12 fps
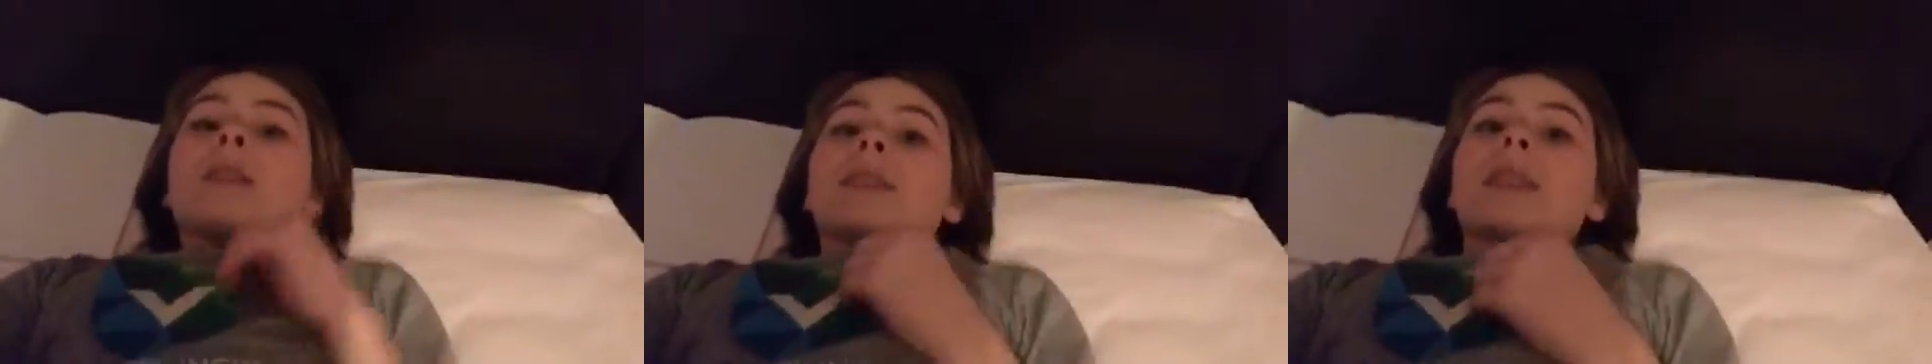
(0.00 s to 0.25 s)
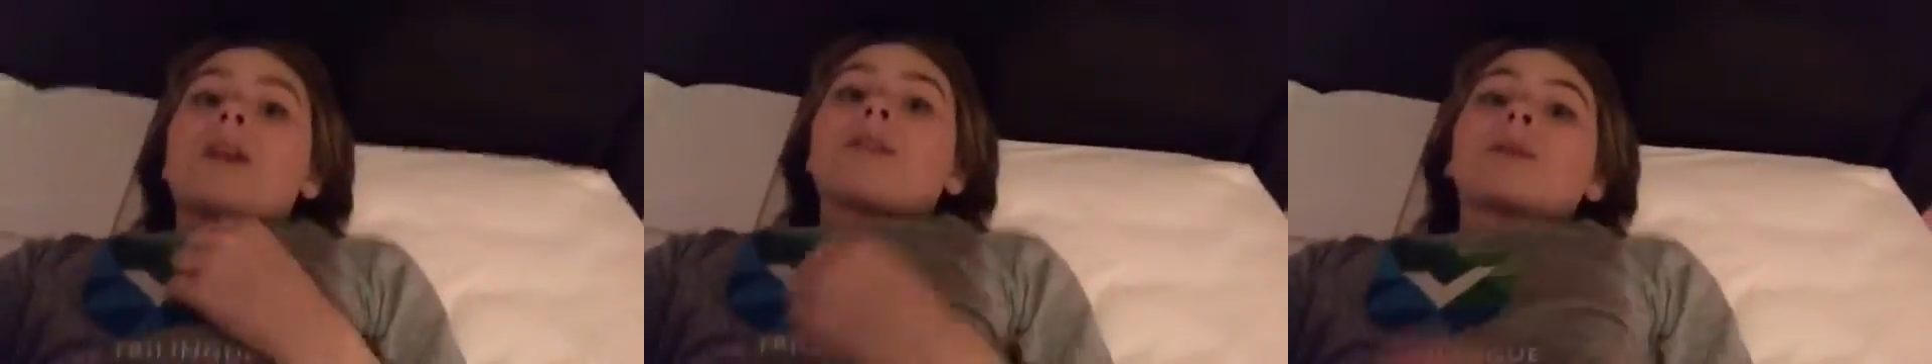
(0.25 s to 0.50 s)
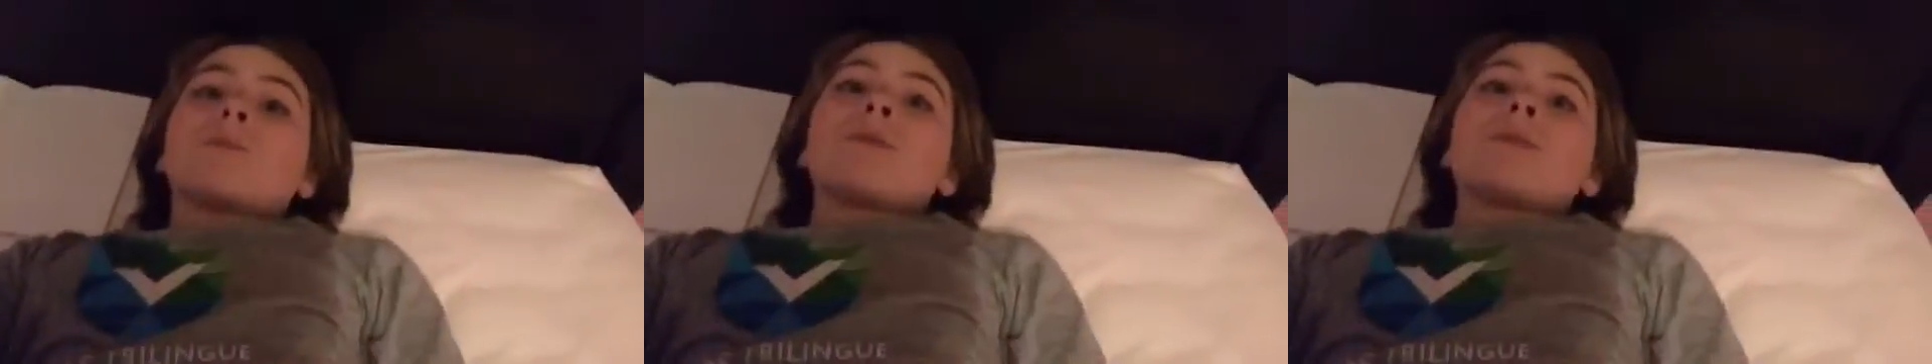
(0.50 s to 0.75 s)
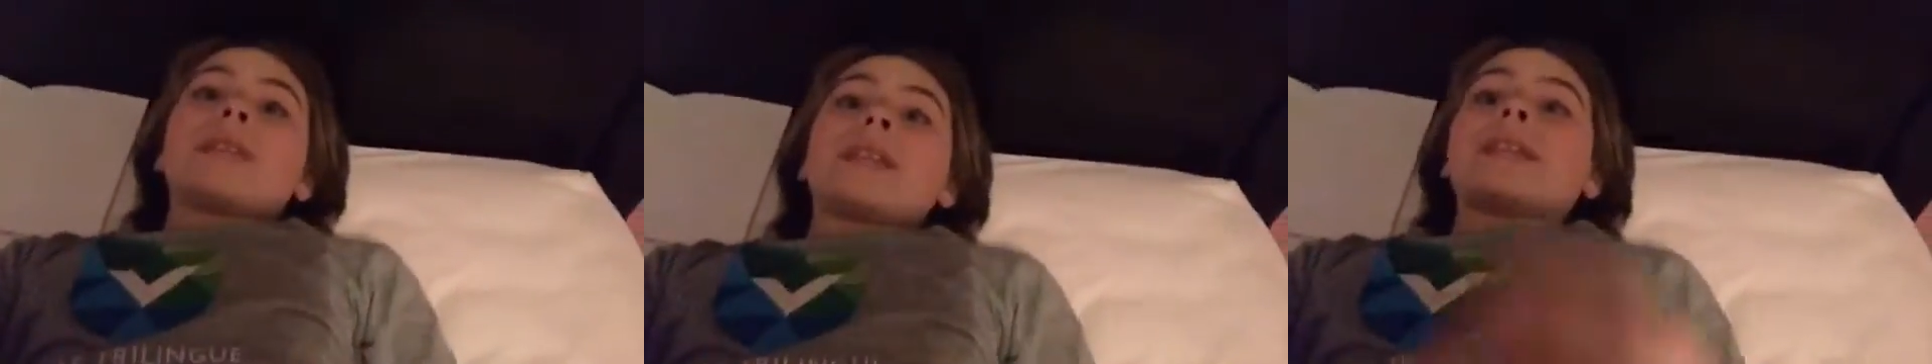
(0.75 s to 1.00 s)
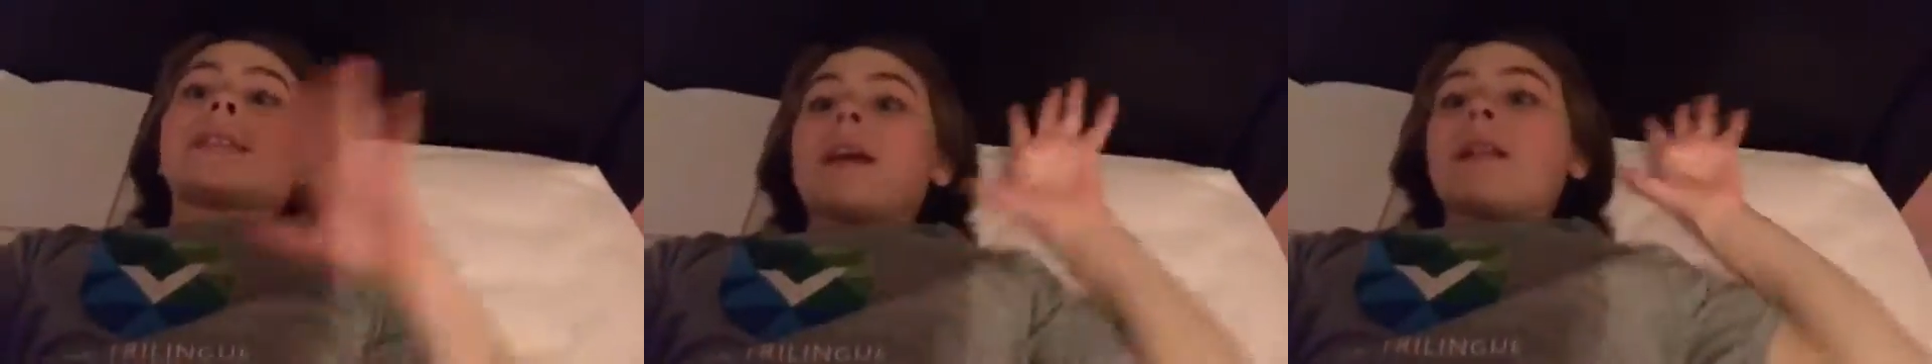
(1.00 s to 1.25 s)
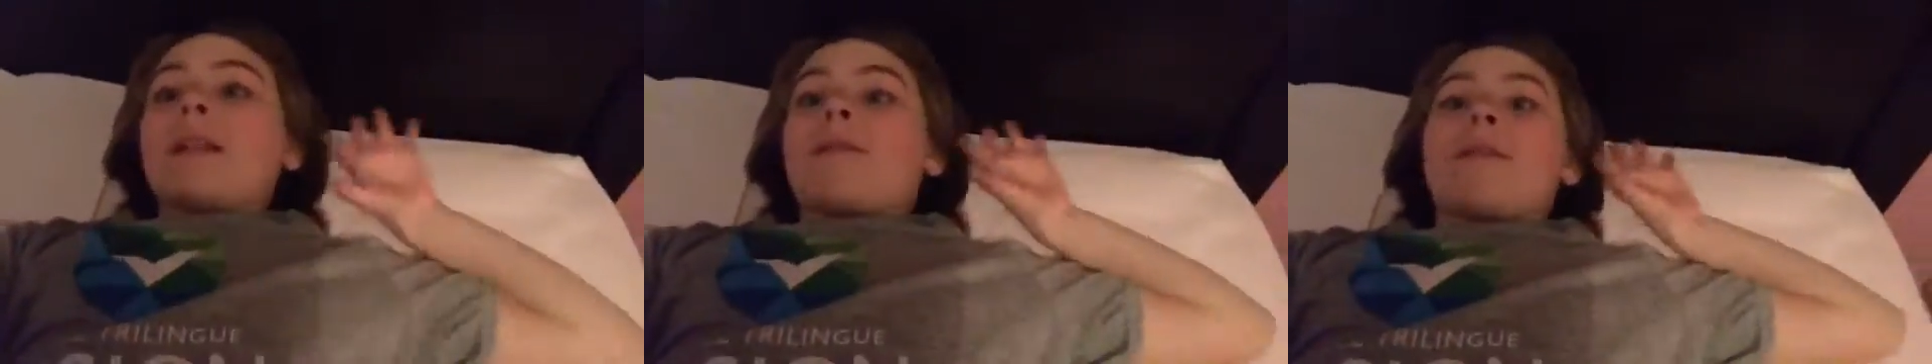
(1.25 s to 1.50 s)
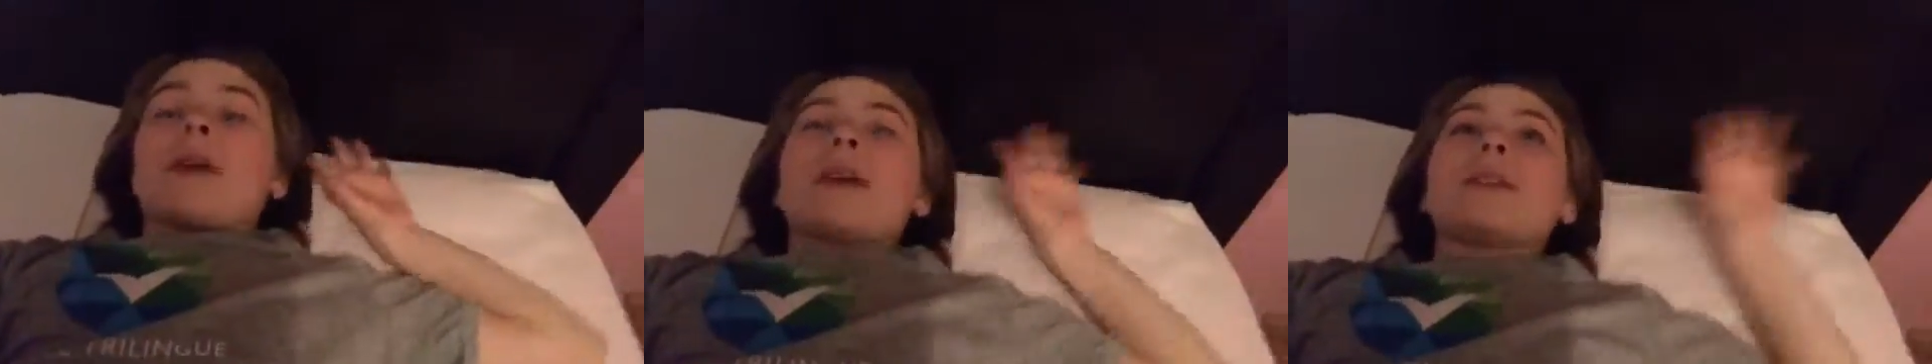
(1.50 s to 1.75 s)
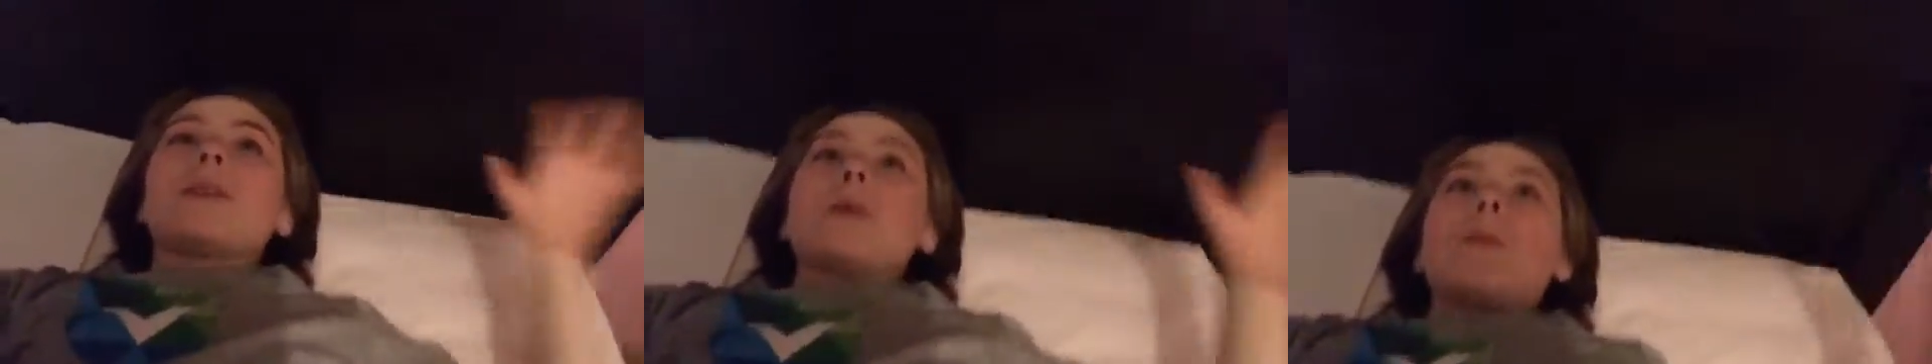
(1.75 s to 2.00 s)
there's mostly sound effects